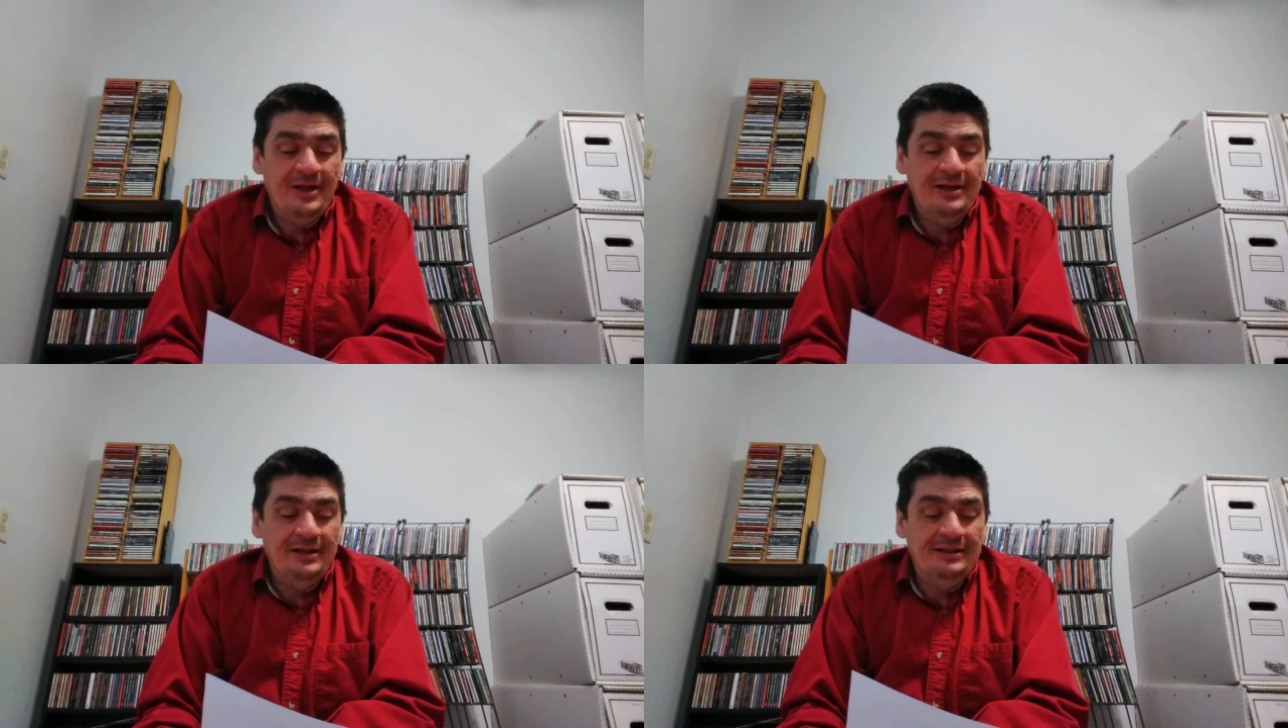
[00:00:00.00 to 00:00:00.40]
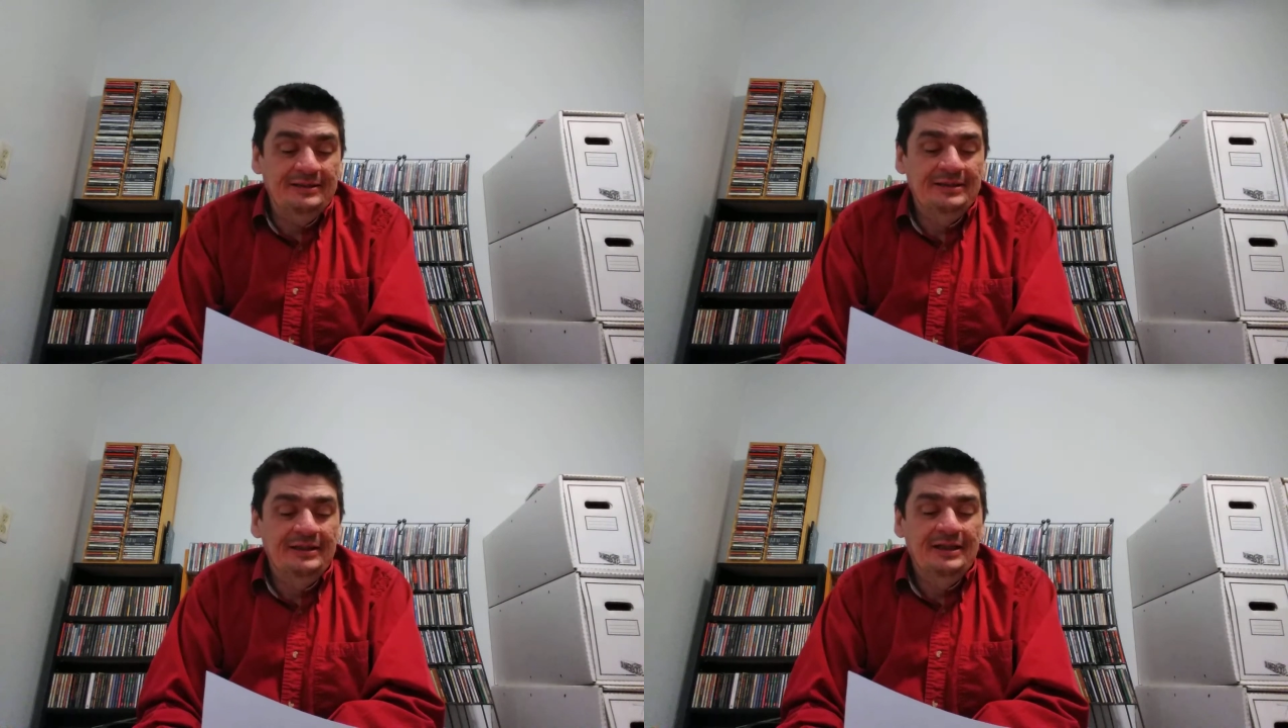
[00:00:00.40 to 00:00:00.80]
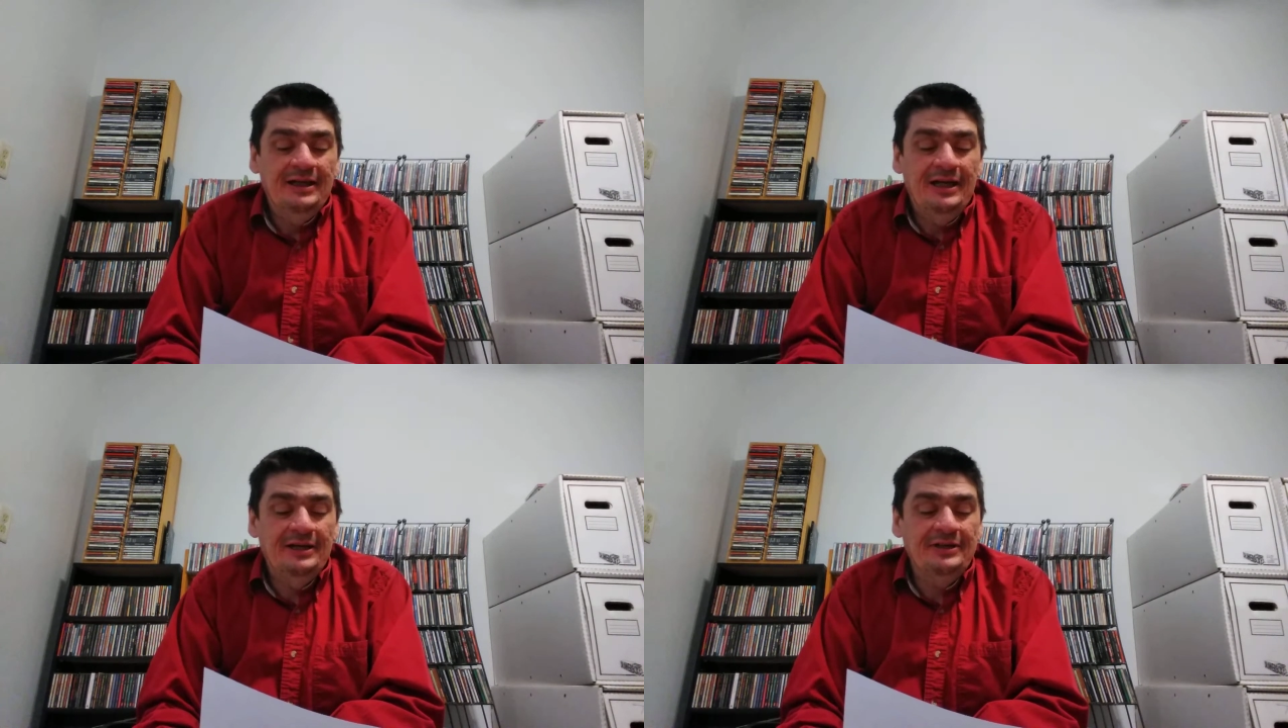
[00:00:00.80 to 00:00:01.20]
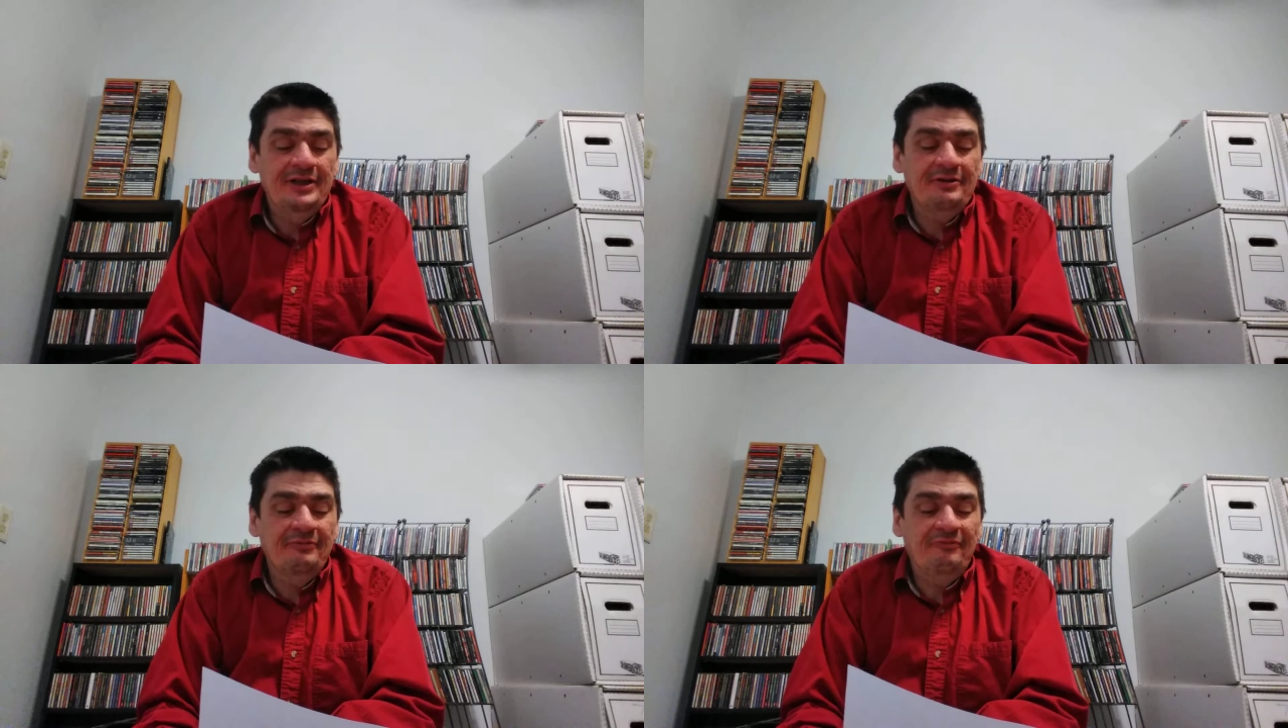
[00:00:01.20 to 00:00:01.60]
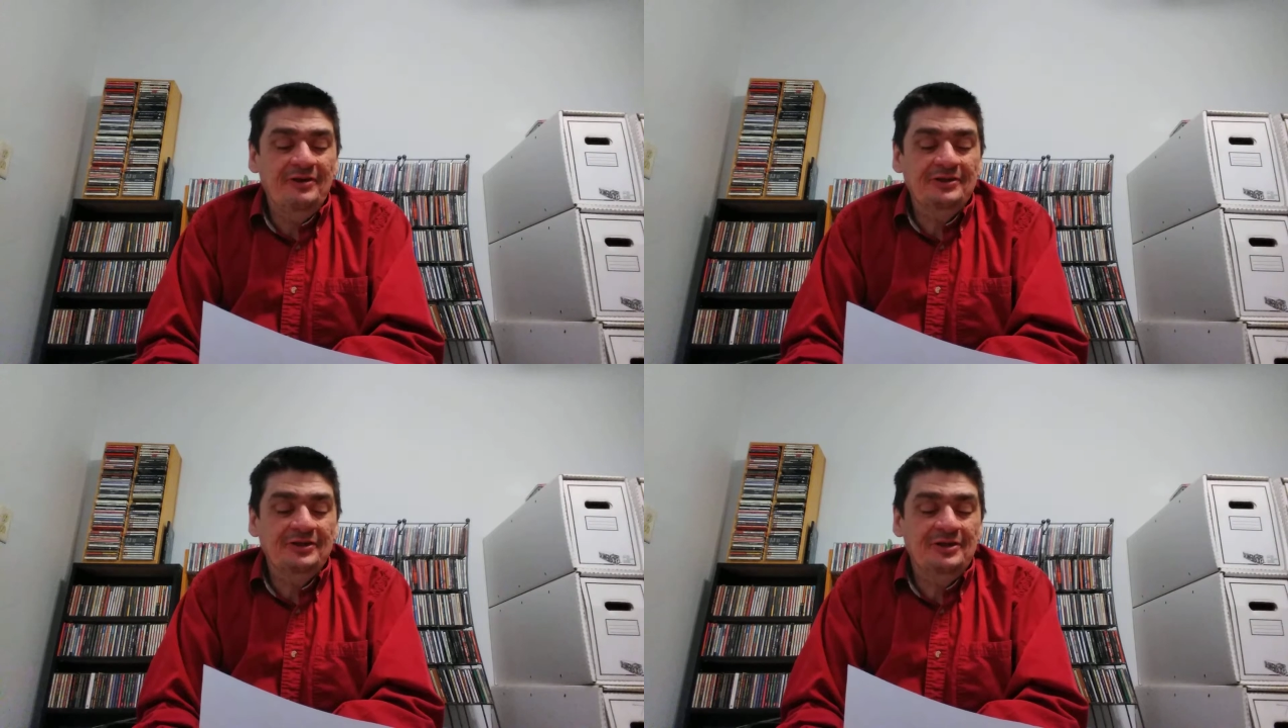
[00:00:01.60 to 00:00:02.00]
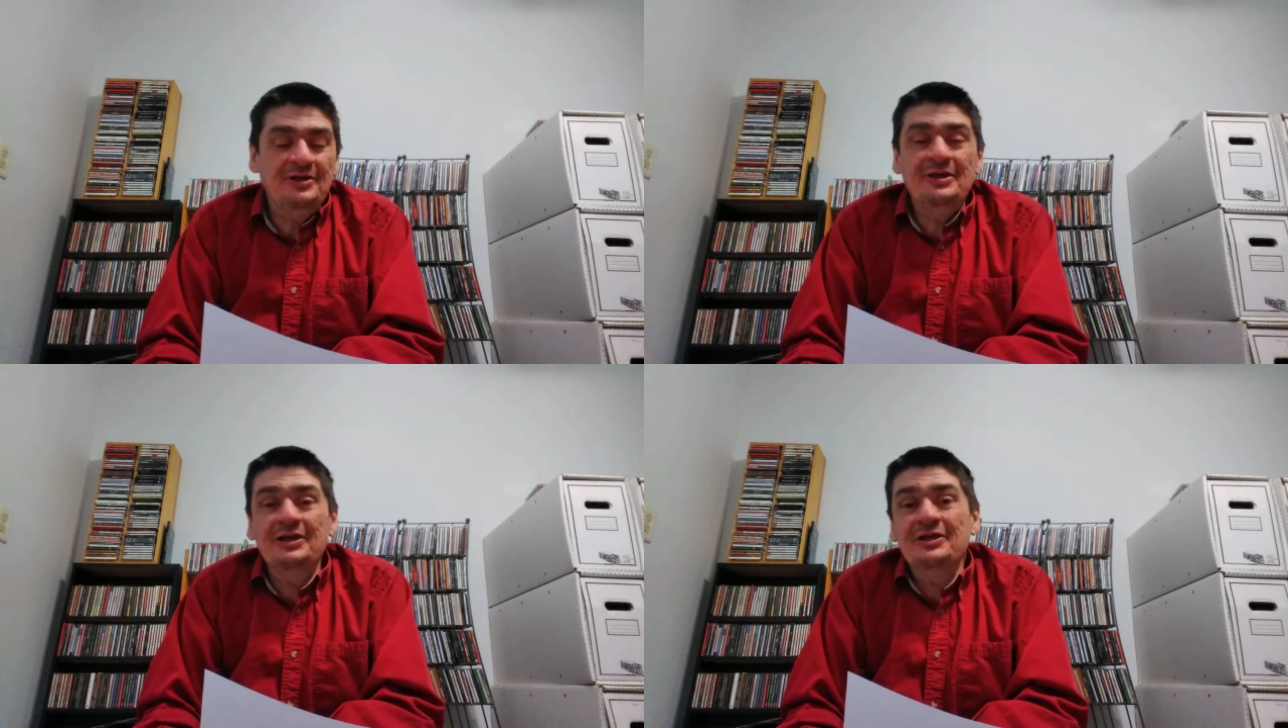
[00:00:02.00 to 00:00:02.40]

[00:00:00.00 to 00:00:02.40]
Another fun song